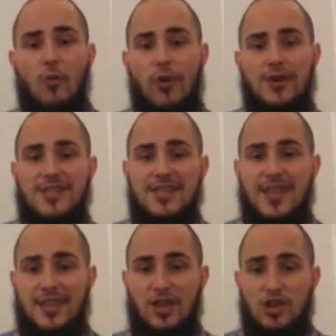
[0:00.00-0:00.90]
where it says
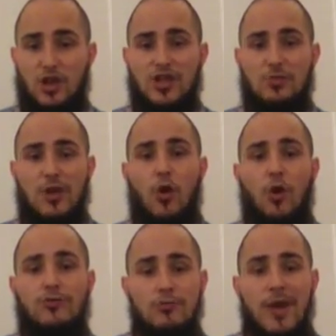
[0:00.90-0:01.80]
that the church has been called to